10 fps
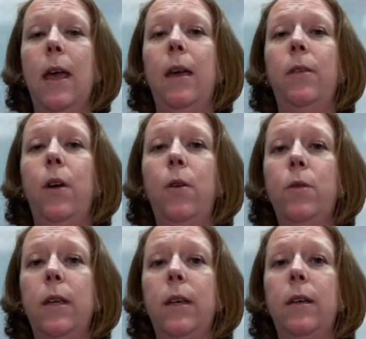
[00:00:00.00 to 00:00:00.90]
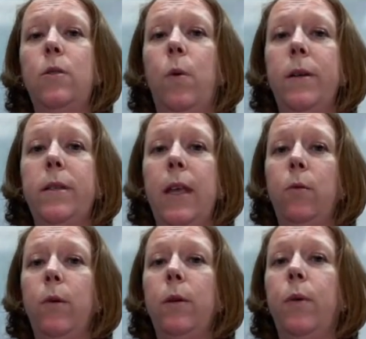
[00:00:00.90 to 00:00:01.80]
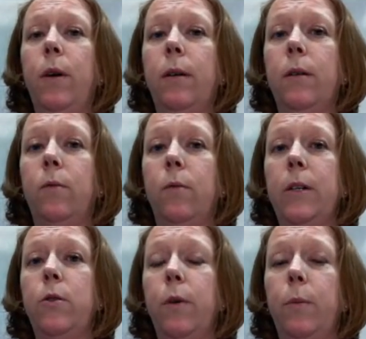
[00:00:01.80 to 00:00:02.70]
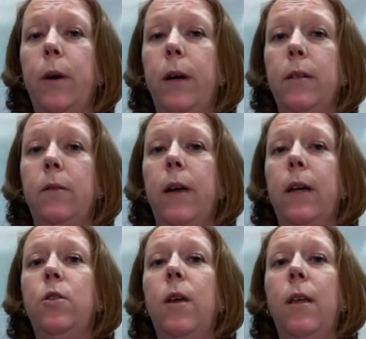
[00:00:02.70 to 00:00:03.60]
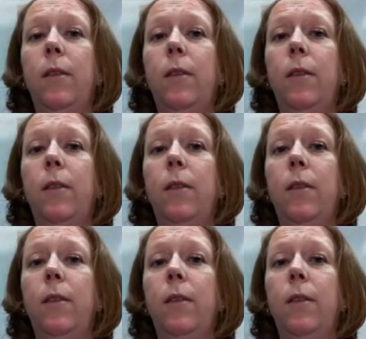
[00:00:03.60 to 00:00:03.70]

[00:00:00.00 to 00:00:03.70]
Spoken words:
And those kids, once they reach reproductive age,